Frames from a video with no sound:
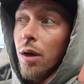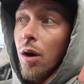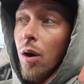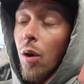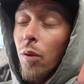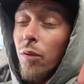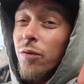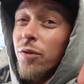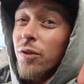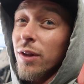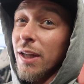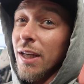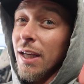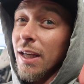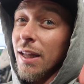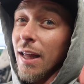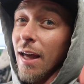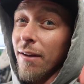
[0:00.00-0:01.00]

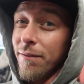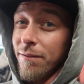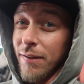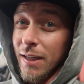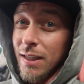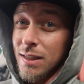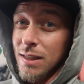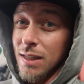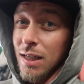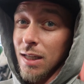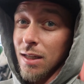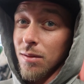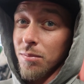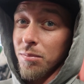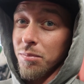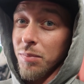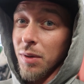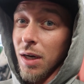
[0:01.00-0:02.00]
hopefully that fixed it,
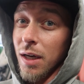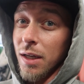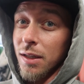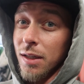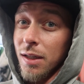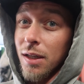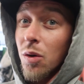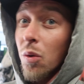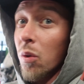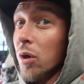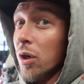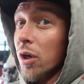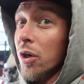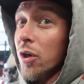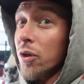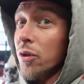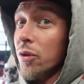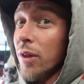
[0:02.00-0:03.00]
but in order
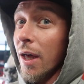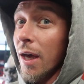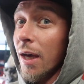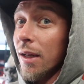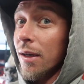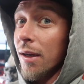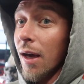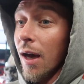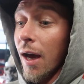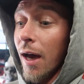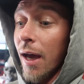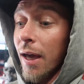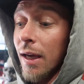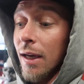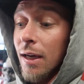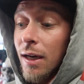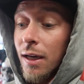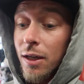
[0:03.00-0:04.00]
to do that,
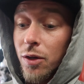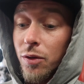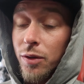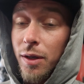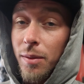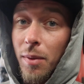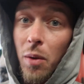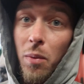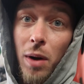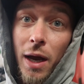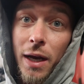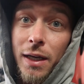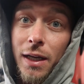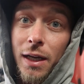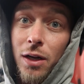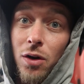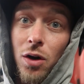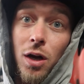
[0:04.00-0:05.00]
I gotta go get my
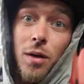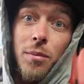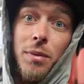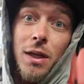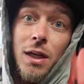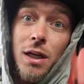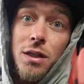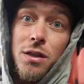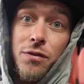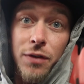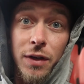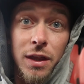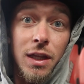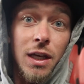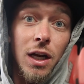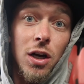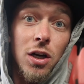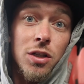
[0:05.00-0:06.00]
riding gear on, because
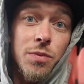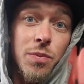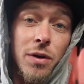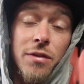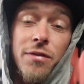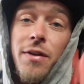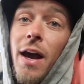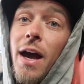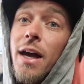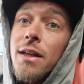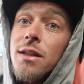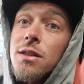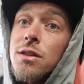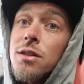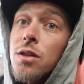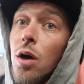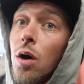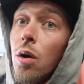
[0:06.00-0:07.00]
fifth gear is pretty
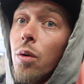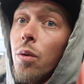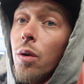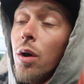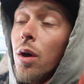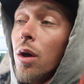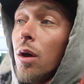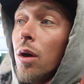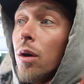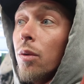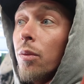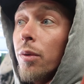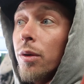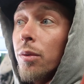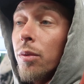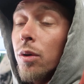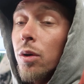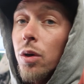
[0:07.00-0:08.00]
fast. So
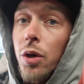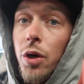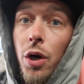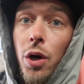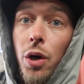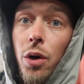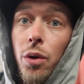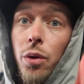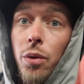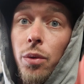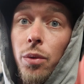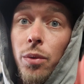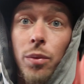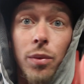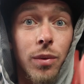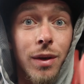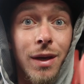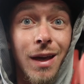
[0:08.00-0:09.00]
we will go
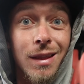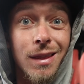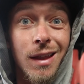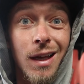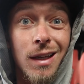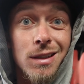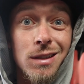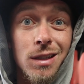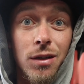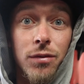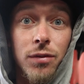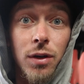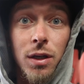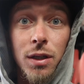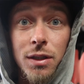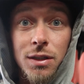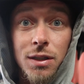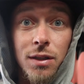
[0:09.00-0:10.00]
get that stuff
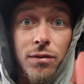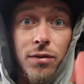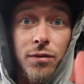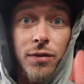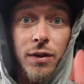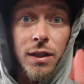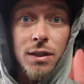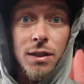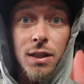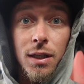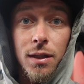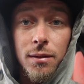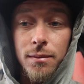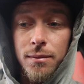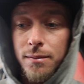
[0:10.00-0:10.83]
on and see if it fixed it.